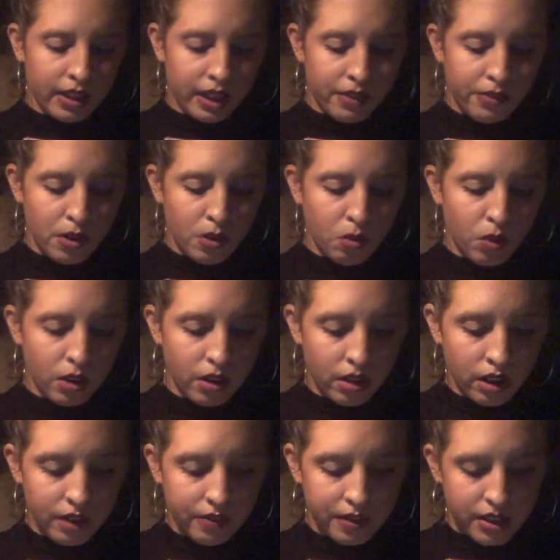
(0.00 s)
Like, if you're
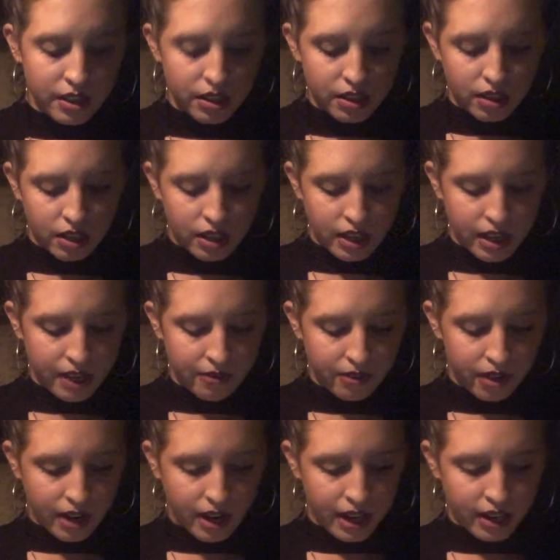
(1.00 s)
wondering if this is going to
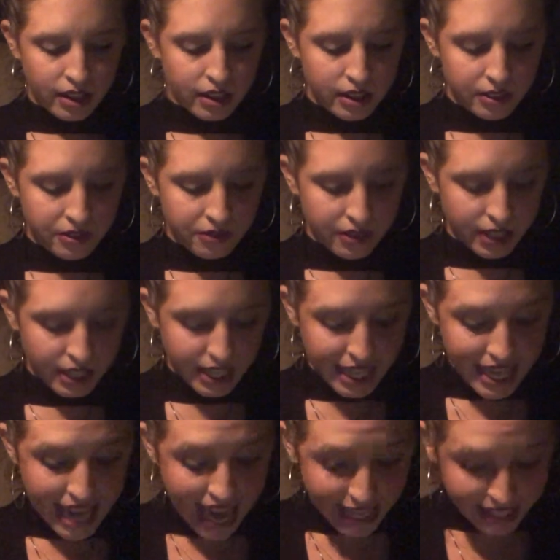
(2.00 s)
ever end, this
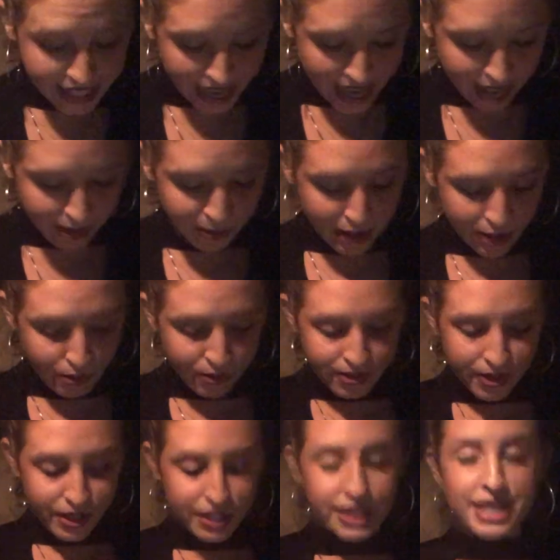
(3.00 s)
feeling, yes, the Hangman
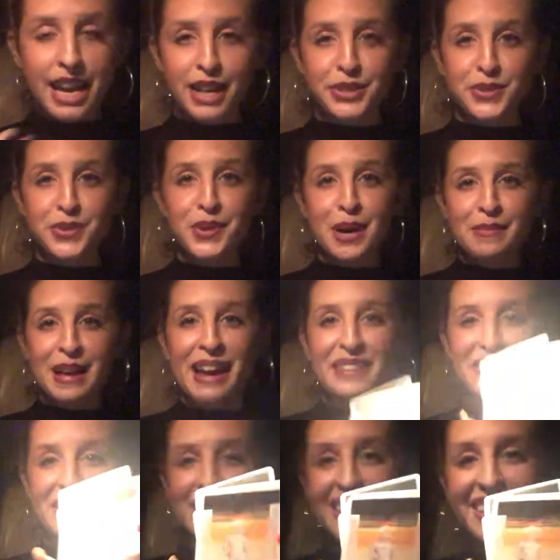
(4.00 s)
reverse. Yes, you come
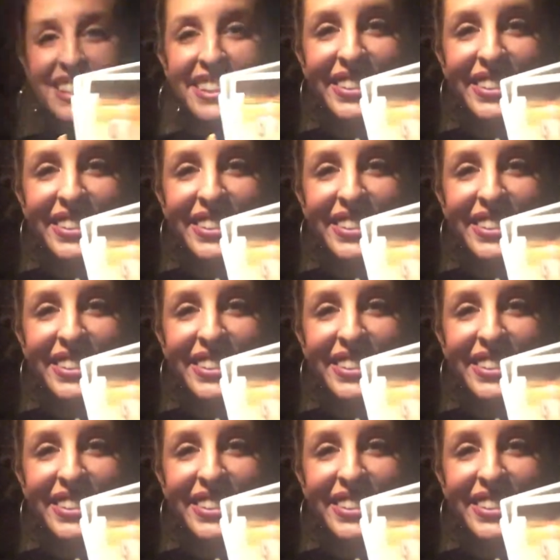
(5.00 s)
out of this,